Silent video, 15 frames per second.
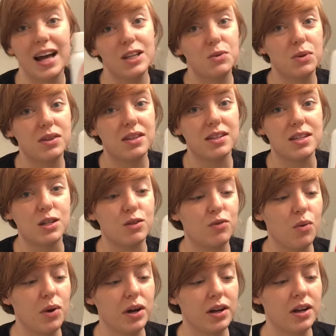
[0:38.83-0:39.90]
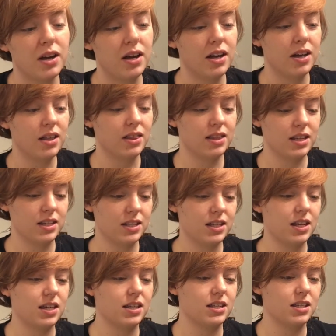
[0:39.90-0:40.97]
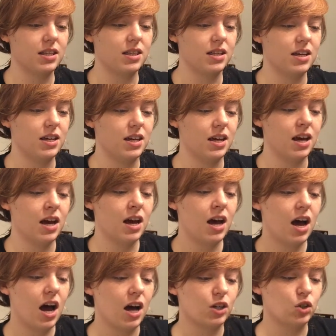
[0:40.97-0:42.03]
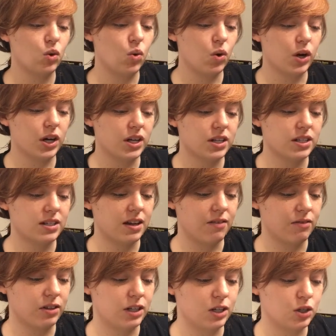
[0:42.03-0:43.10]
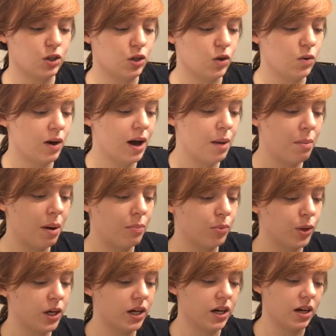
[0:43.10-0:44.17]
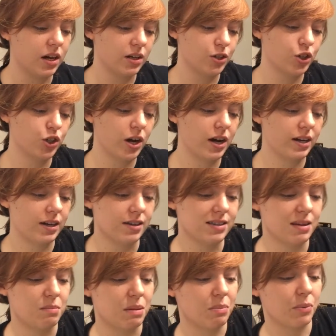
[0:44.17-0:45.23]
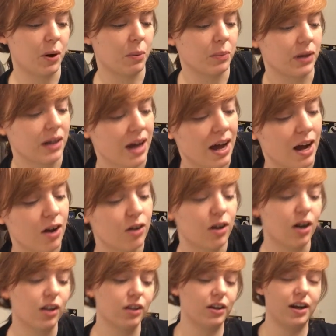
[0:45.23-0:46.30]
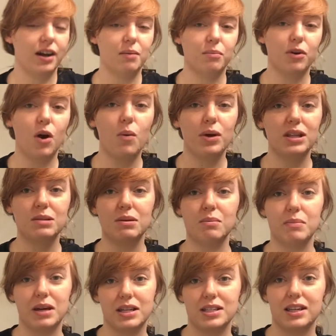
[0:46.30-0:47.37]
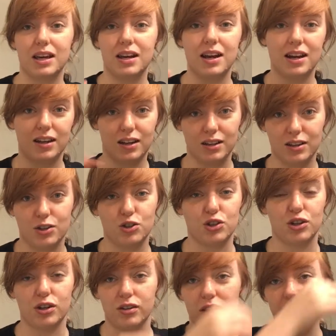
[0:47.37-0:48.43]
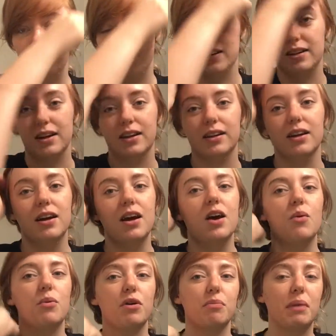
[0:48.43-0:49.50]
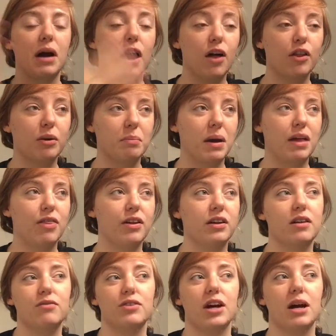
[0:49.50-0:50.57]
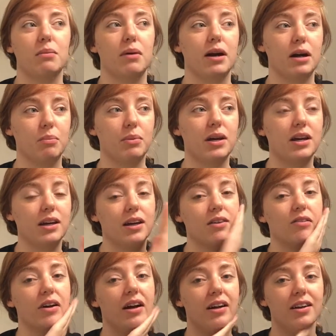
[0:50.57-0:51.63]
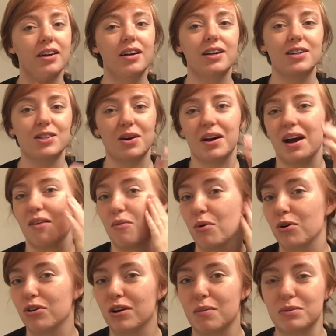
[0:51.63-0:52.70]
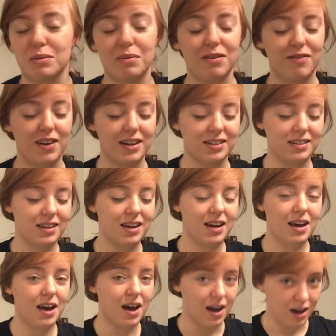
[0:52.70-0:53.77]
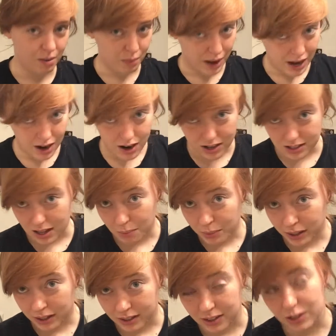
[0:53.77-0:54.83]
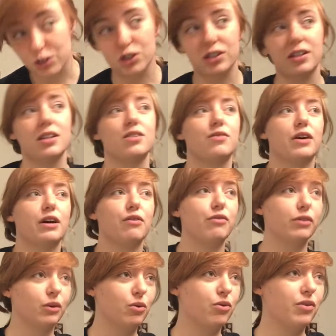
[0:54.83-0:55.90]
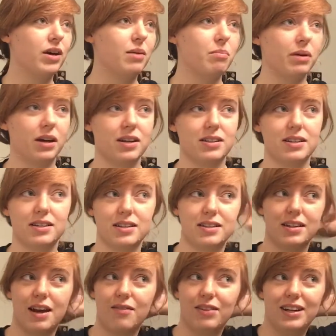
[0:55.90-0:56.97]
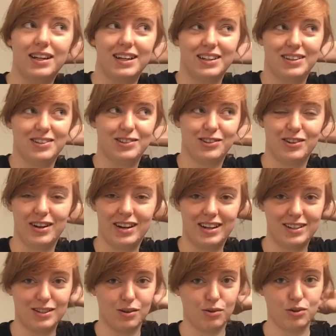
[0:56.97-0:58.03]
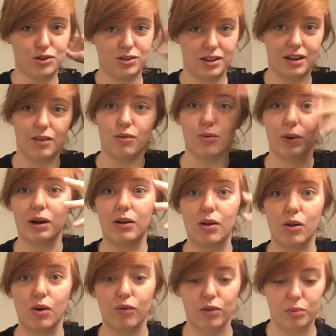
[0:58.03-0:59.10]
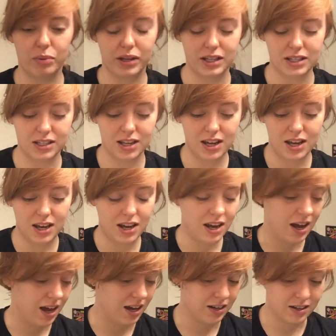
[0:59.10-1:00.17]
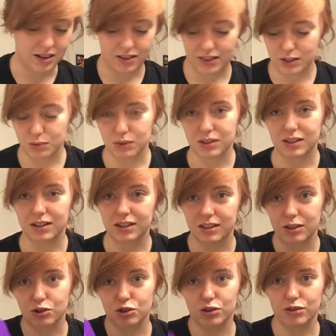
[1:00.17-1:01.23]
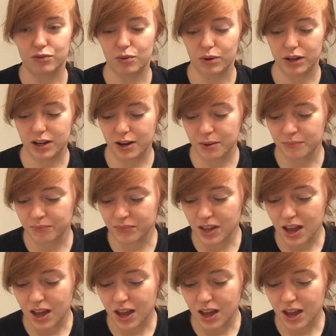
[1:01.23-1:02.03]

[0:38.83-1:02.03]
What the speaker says: That's what this is for. This is the Adore 72 Paprika Shining Semi-Permanent Hair Color, and I'm going to be mixing it in conditioner like I did with my other method of dyeing my hair pink and red. Sorry, I have water drops on my face. My hair has not been conditioned. It's very floofy because it doesn't have any conditioner in it, so it's just like real all over the place, and that's what the conditioner is for here.